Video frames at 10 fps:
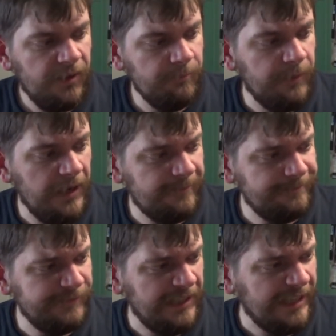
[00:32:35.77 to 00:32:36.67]
but
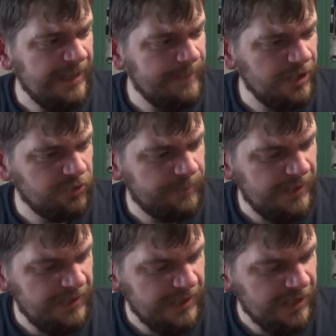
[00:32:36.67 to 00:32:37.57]
it kind of bears
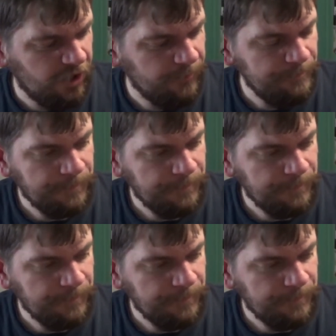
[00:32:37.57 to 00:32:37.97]
repeating here.